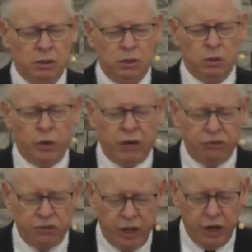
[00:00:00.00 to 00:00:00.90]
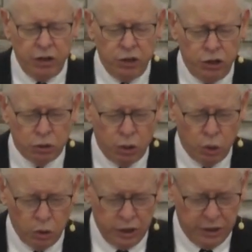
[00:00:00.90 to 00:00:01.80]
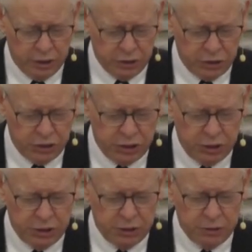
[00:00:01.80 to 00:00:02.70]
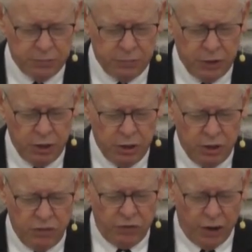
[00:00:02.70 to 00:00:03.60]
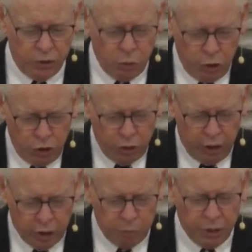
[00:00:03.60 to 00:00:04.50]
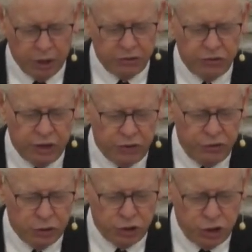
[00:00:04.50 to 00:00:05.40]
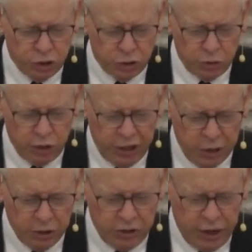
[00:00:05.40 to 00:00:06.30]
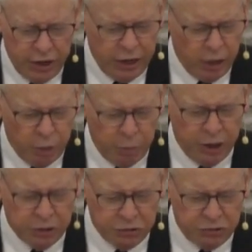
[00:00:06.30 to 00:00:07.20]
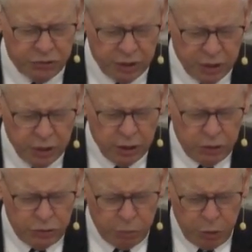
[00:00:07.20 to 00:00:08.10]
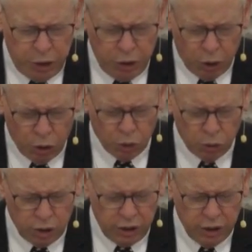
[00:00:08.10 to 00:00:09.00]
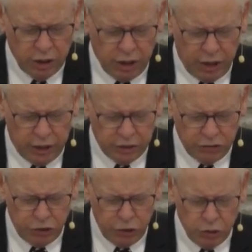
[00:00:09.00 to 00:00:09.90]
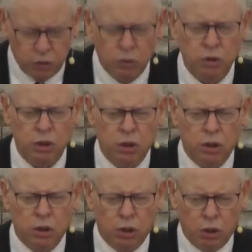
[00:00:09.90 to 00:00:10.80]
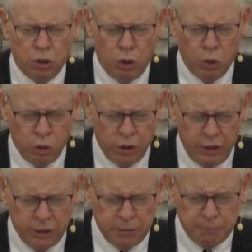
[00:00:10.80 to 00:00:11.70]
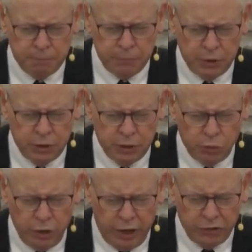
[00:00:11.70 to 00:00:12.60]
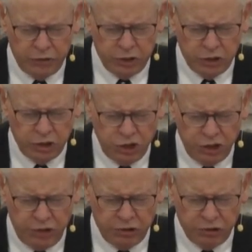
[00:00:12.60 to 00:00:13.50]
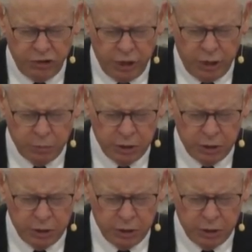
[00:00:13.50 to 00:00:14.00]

We have seen your holiness. Father, would you help us as your children here today? Help us to be holy as you are holy. We ask this in Jesus' name.